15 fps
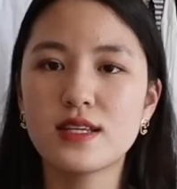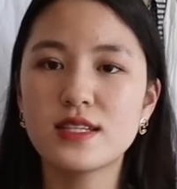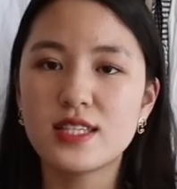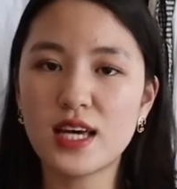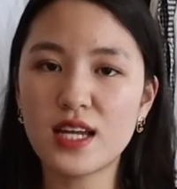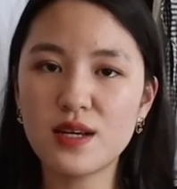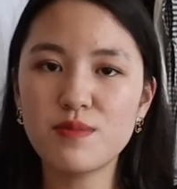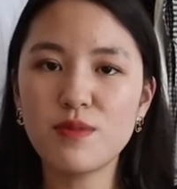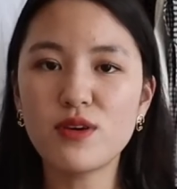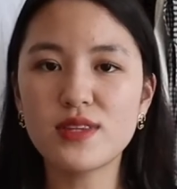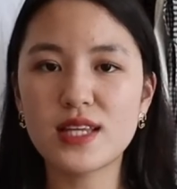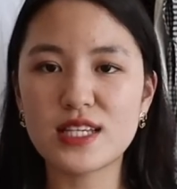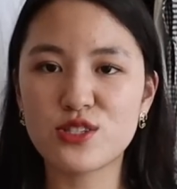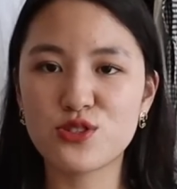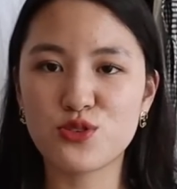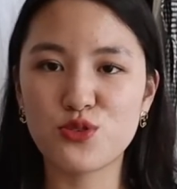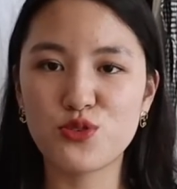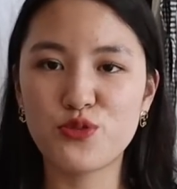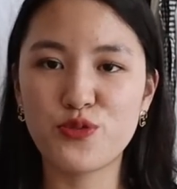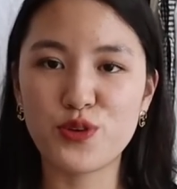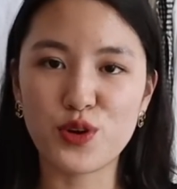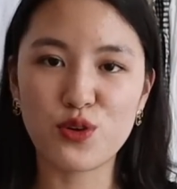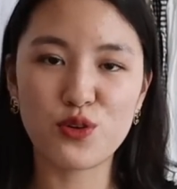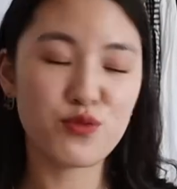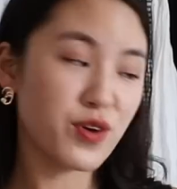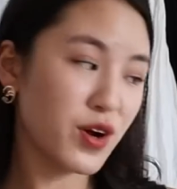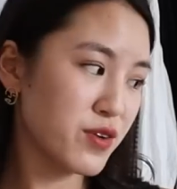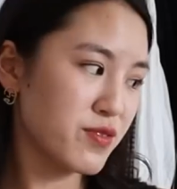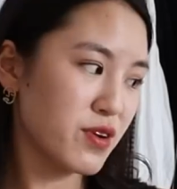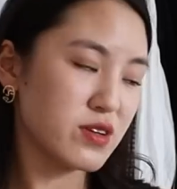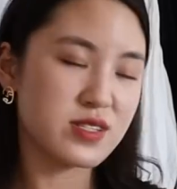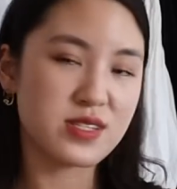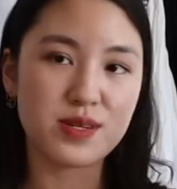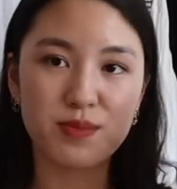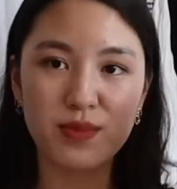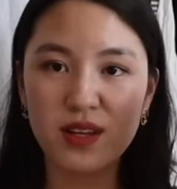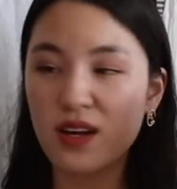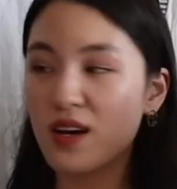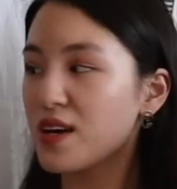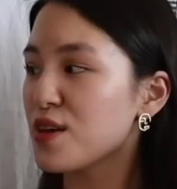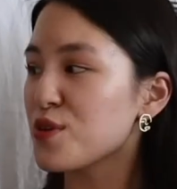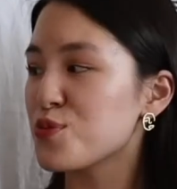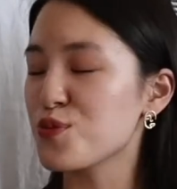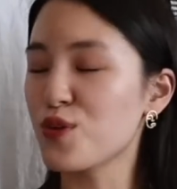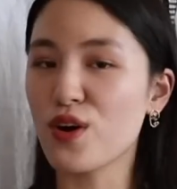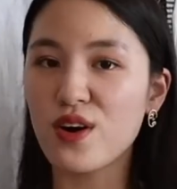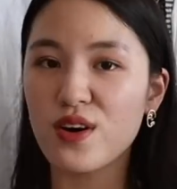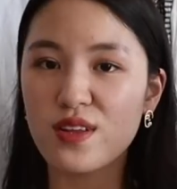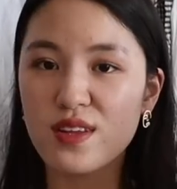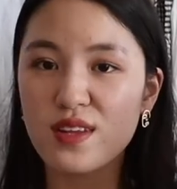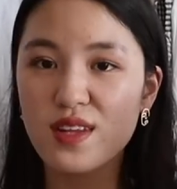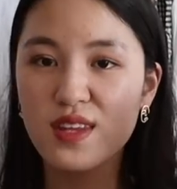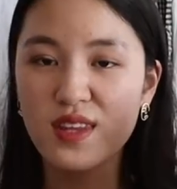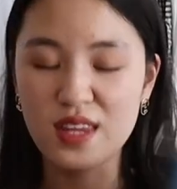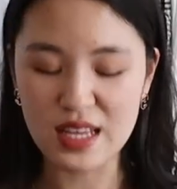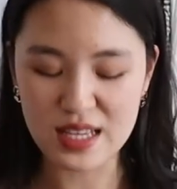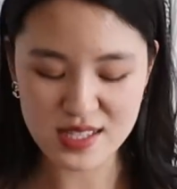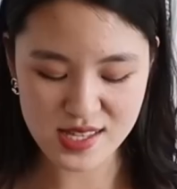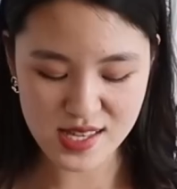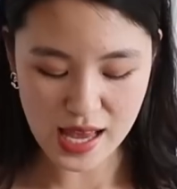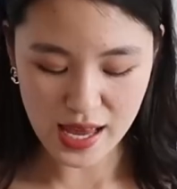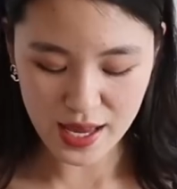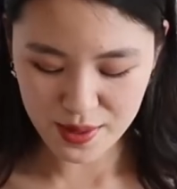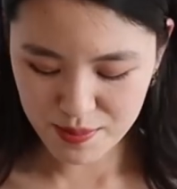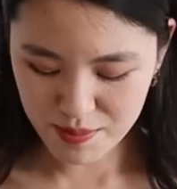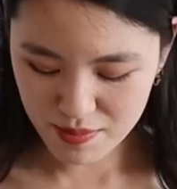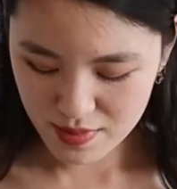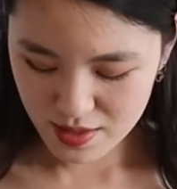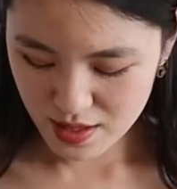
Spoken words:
The denim on these two feel very, very similar, if not the same.